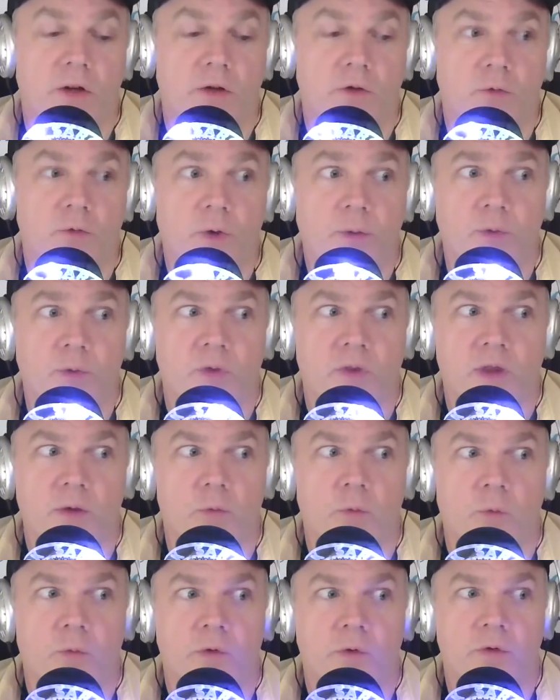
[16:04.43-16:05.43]
and remember that
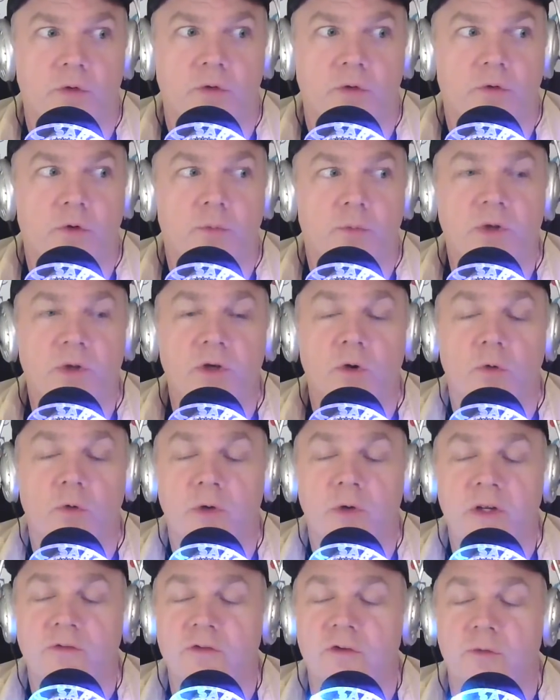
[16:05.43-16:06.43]
w- there'd be no
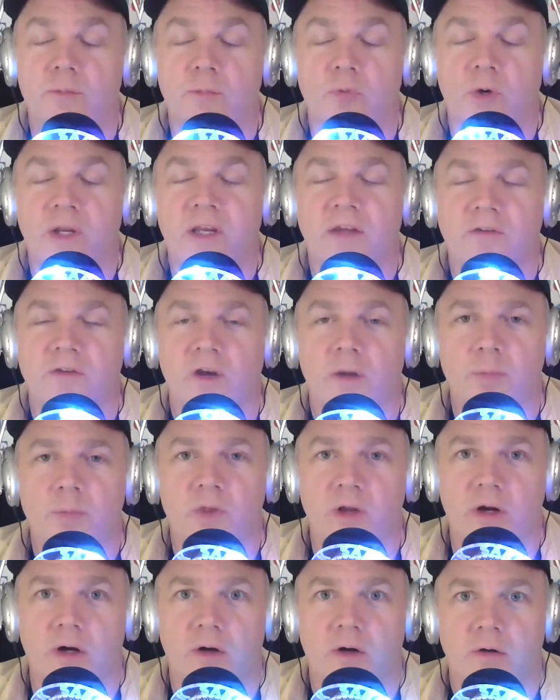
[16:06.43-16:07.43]
reason to bring us up
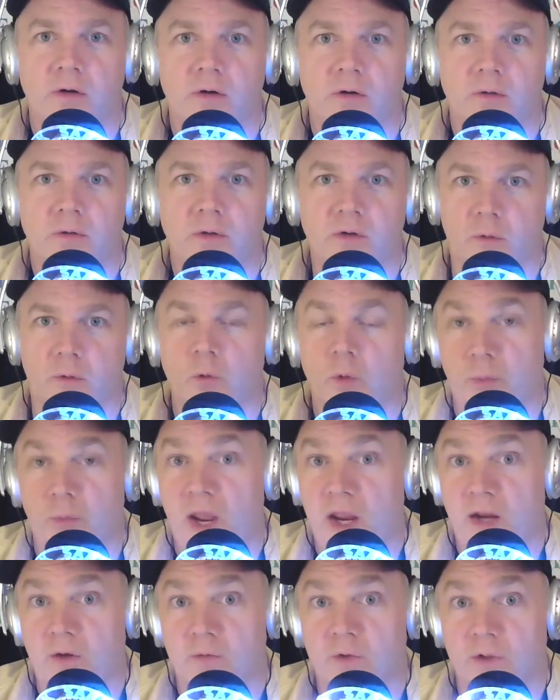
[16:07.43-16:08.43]
there. You know, we're
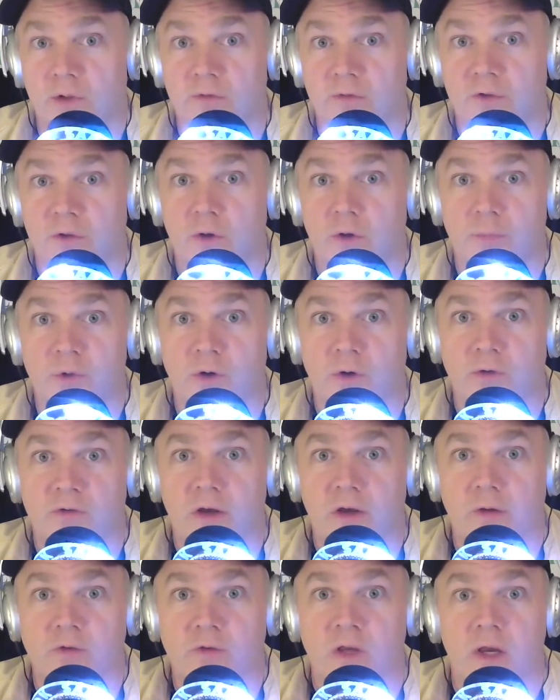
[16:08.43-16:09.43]
paying for, to go up there
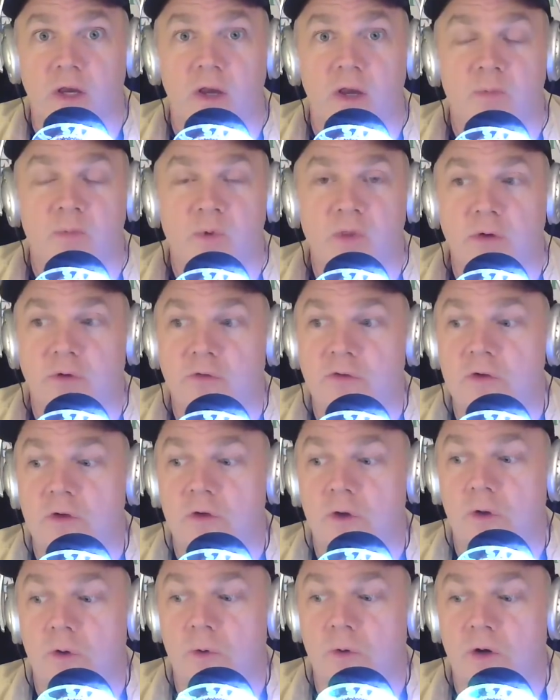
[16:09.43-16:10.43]
ourselves, but there's
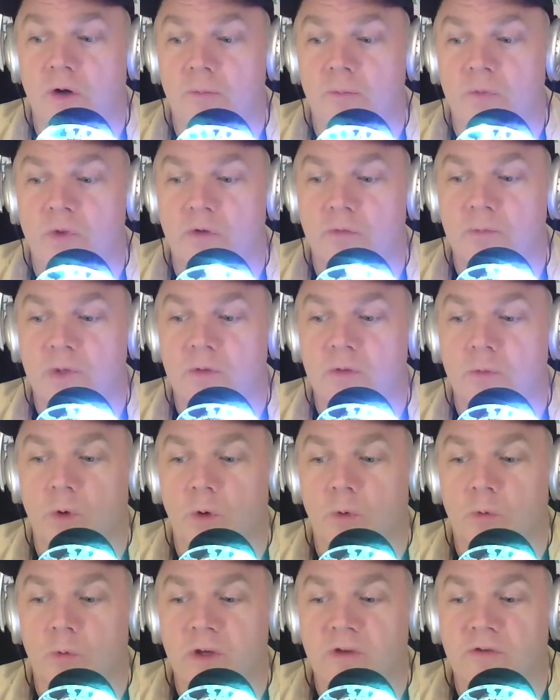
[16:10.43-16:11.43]
no um, there'd be
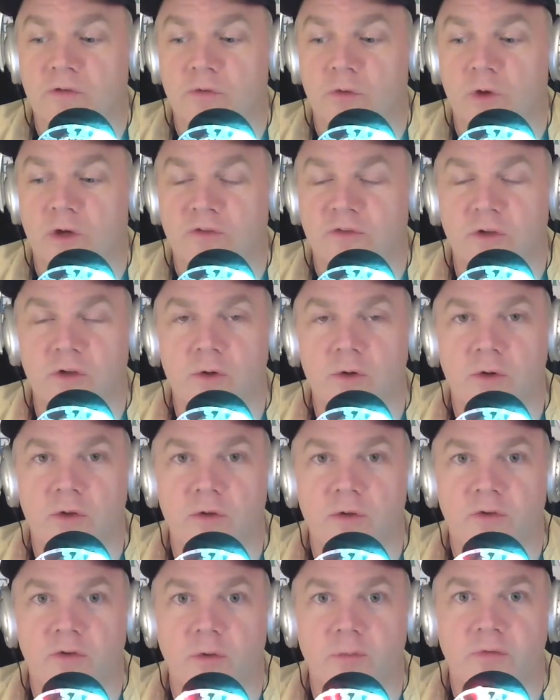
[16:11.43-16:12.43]
no reason for us to go to
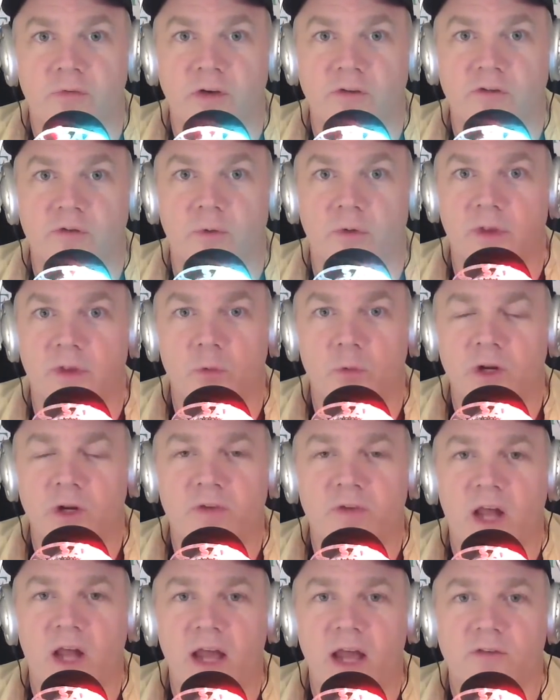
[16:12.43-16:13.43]
the film festival. They wouldn't
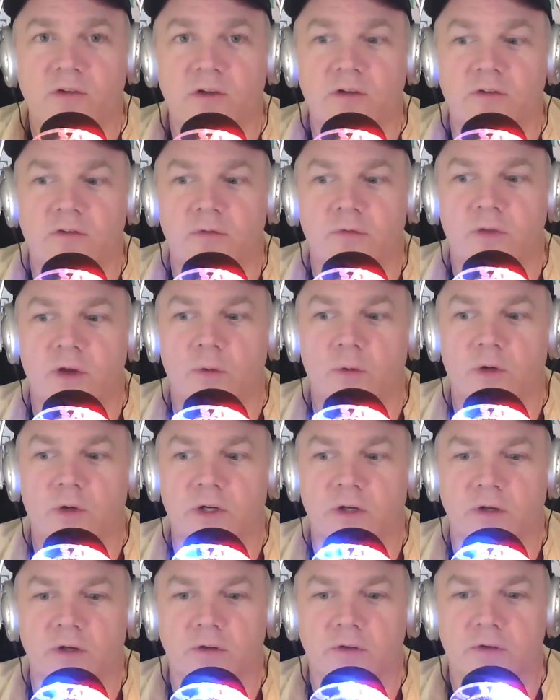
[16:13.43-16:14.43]
even ask us if they were
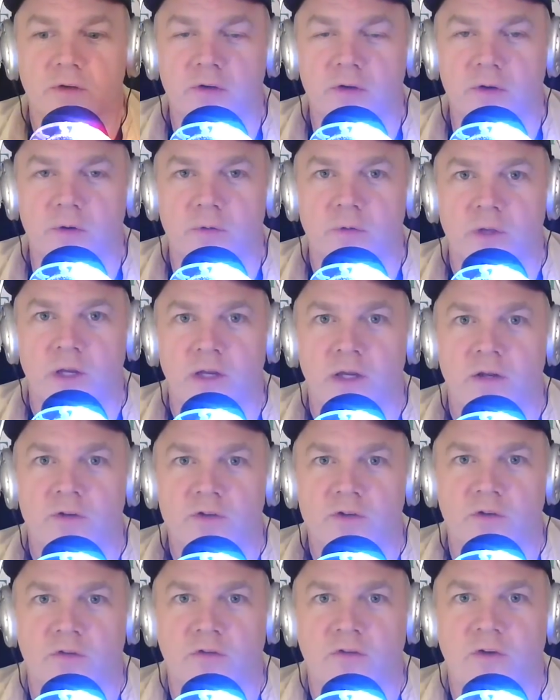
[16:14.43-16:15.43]
going to, you know,
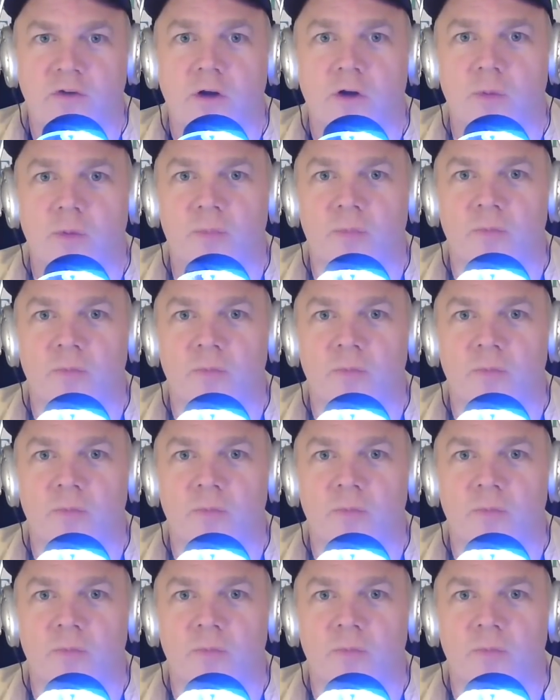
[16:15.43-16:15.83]
just maybe they